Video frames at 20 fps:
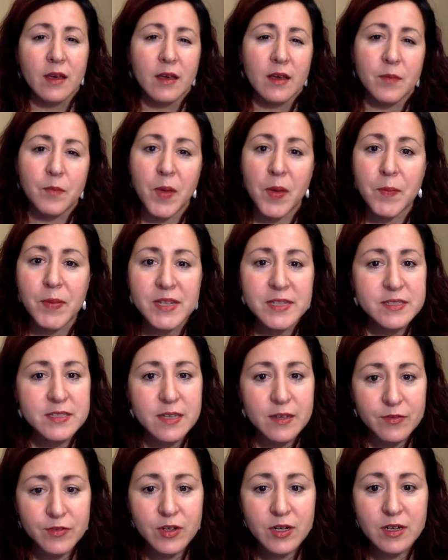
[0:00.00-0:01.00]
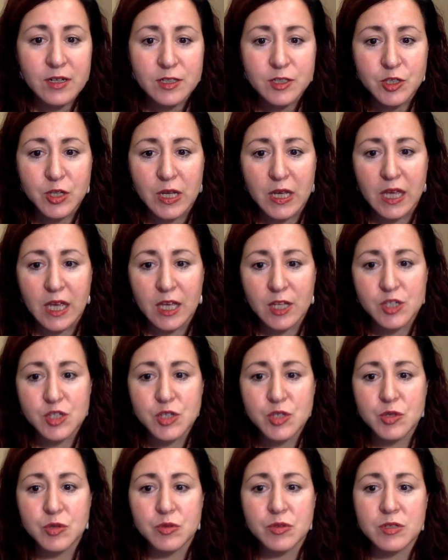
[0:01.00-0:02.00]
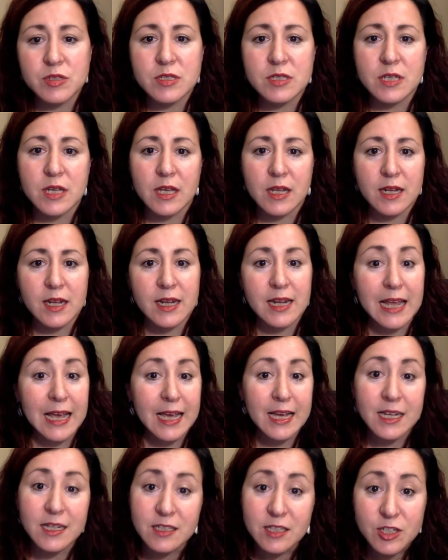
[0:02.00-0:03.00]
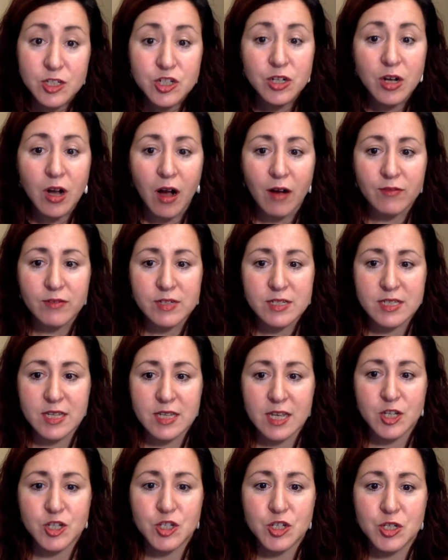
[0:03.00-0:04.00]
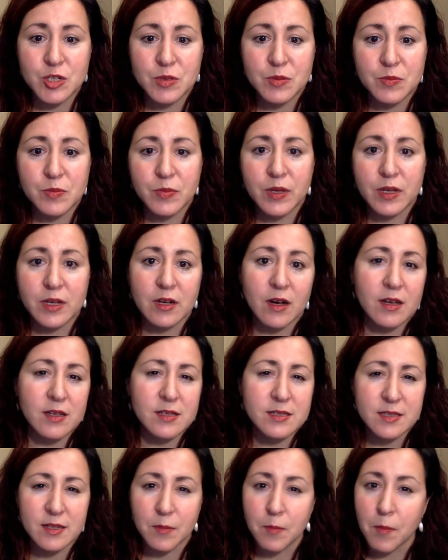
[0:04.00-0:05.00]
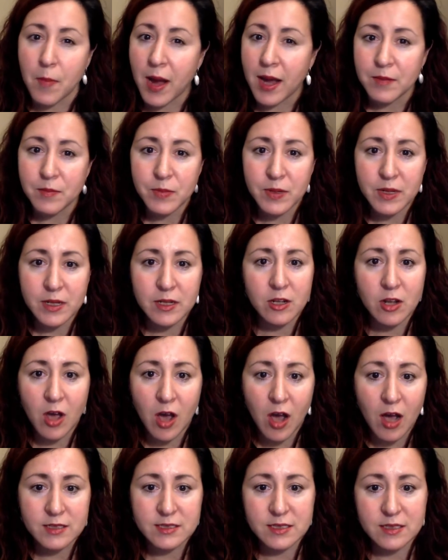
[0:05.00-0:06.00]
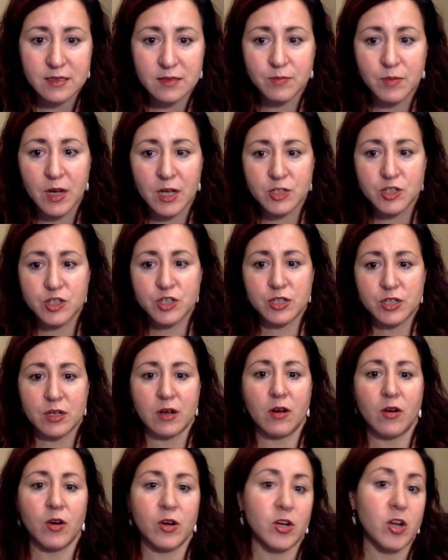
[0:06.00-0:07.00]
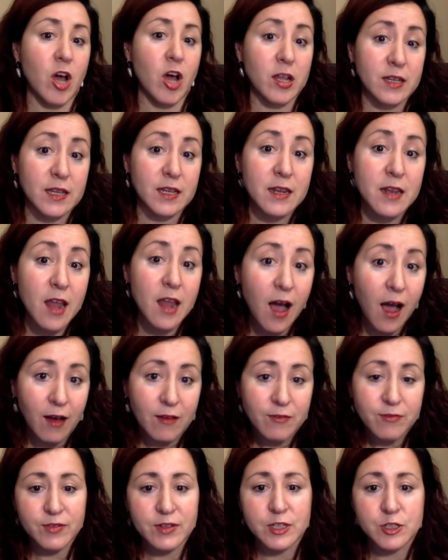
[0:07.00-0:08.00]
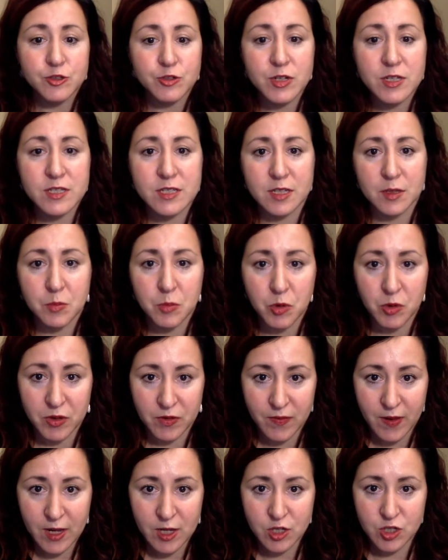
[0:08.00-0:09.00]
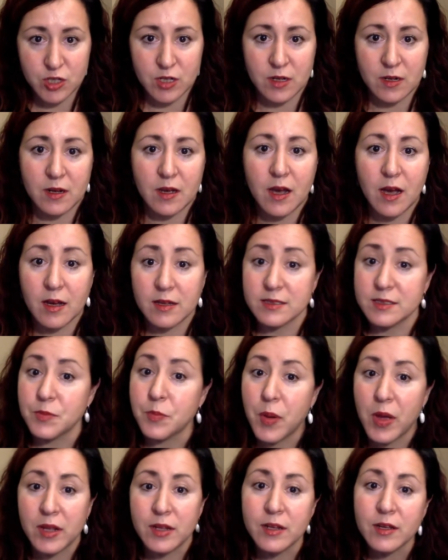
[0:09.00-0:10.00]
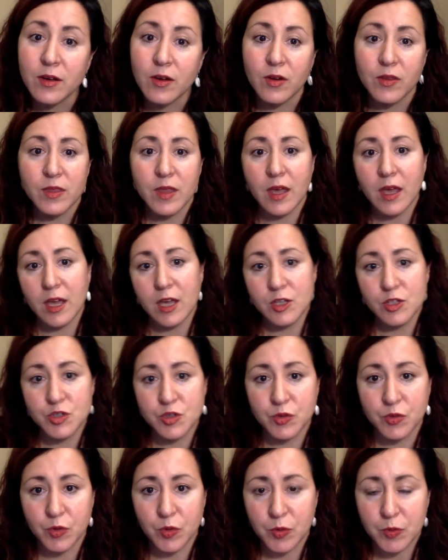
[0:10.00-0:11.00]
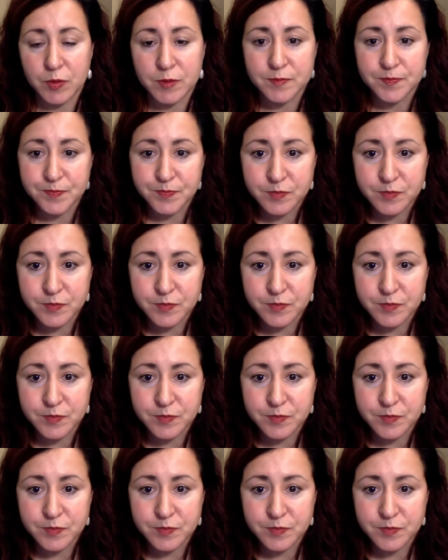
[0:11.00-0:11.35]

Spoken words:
It may be difficult to engage students in an English conversation because there might be not much or not enough intrinsic motivation, depending on the age group.